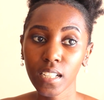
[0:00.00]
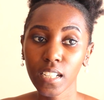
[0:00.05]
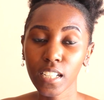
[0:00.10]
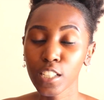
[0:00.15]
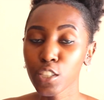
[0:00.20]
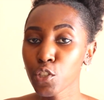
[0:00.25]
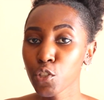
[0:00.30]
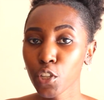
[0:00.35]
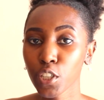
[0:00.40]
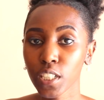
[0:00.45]

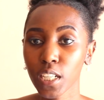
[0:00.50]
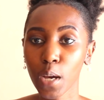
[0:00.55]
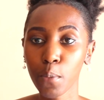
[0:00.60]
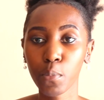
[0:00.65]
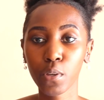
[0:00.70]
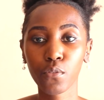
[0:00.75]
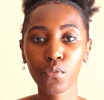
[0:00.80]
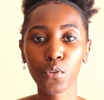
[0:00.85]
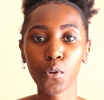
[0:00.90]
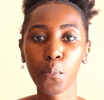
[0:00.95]
it's not
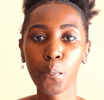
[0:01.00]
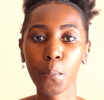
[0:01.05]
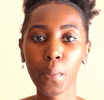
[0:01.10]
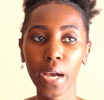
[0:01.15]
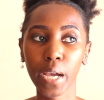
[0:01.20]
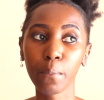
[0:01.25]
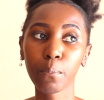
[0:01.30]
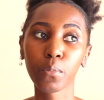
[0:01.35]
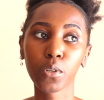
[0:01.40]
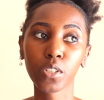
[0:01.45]
coming from
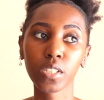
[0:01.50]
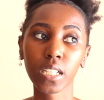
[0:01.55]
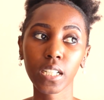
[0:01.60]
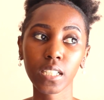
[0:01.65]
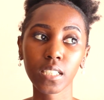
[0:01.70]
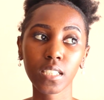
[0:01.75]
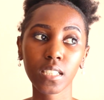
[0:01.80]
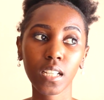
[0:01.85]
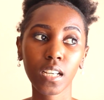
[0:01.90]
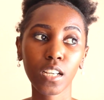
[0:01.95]
my
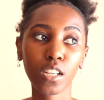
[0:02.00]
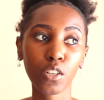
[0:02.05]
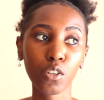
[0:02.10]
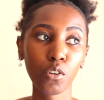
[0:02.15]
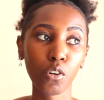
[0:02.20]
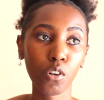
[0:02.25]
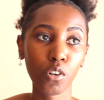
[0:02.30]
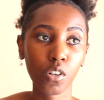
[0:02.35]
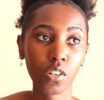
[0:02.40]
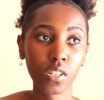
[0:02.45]
pocket,
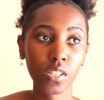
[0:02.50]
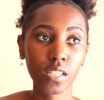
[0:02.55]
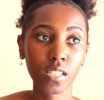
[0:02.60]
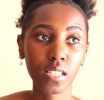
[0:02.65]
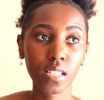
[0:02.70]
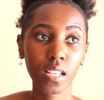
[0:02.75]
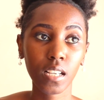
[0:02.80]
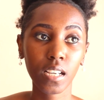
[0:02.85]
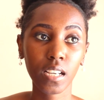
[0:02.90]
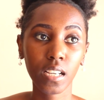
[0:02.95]

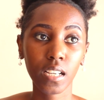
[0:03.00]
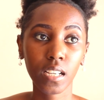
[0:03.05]
because